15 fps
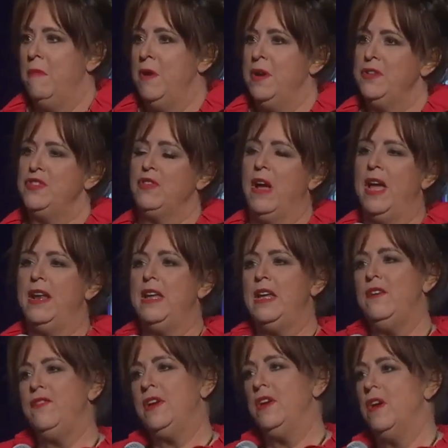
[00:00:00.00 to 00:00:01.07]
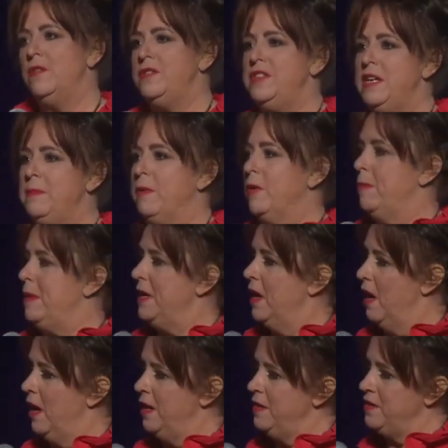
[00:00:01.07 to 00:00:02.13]
I want to try to even go deeper
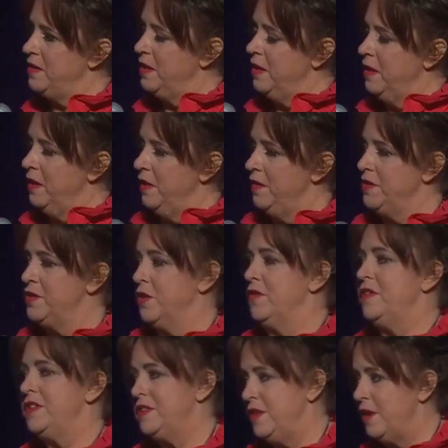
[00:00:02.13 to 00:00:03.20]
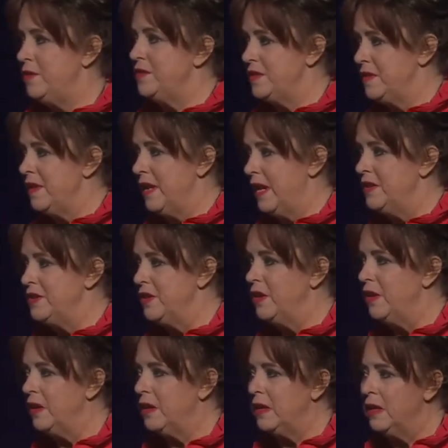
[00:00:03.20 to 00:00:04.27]
beyond the surface notes that I
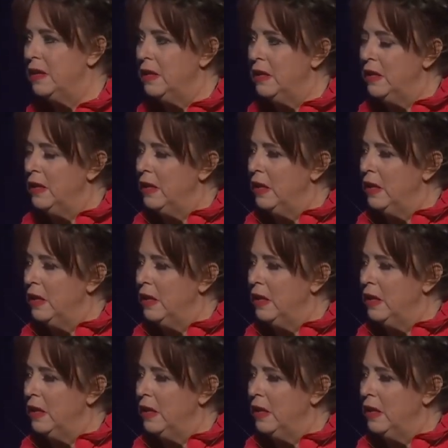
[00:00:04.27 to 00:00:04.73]
took